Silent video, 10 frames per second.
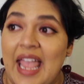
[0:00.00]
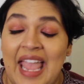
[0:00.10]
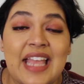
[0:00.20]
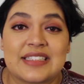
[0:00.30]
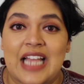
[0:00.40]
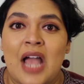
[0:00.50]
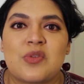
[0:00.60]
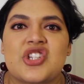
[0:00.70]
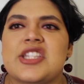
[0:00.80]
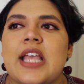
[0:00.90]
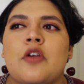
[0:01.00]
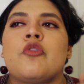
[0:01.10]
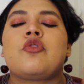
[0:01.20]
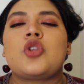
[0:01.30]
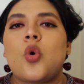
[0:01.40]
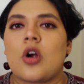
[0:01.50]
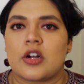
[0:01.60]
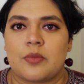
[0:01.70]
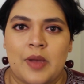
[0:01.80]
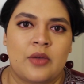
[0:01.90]
And I was just like
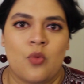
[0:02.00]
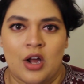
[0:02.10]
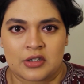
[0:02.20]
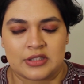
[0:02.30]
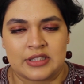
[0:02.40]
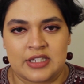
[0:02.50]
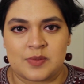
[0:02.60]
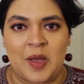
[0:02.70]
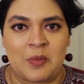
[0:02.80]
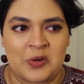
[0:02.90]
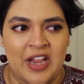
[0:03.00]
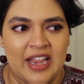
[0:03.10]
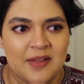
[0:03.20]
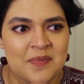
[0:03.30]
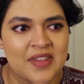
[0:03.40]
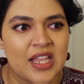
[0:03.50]
floored by Water Lilies by Monet.